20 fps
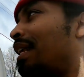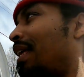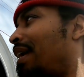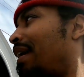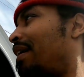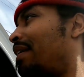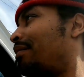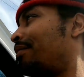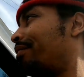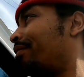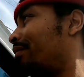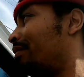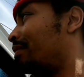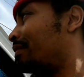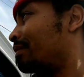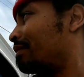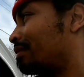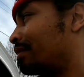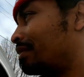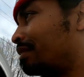alive.
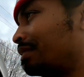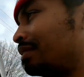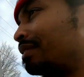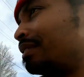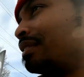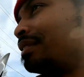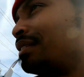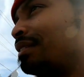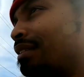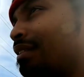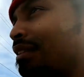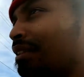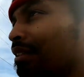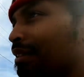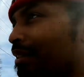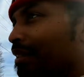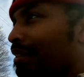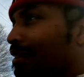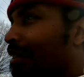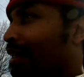Bruh.
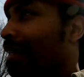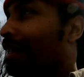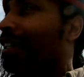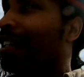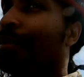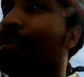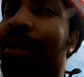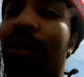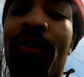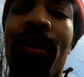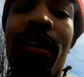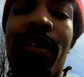I could be